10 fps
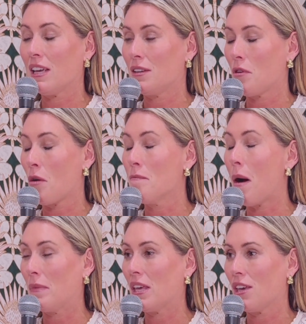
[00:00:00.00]
our
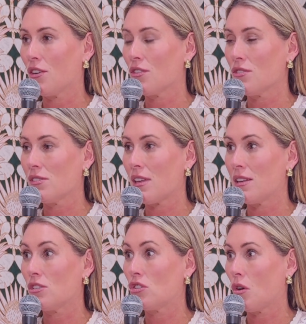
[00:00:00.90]
mumming years
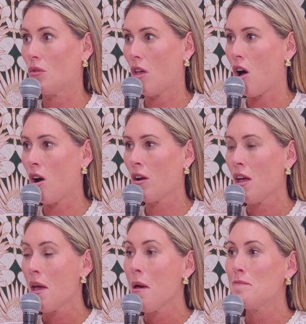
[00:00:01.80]
as so long,
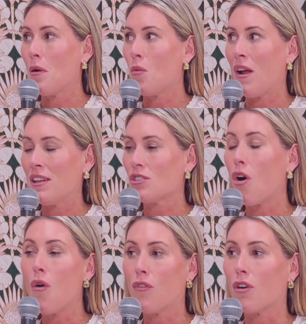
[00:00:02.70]
but when it's
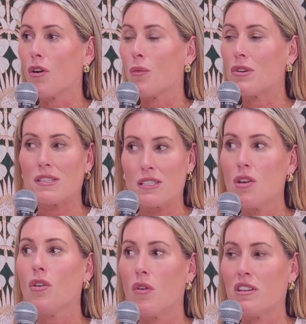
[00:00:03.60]
over, we're
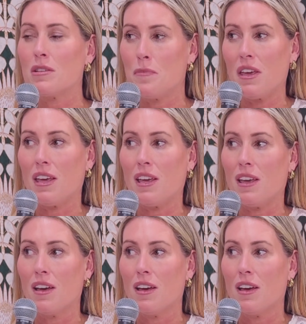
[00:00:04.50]
still going to be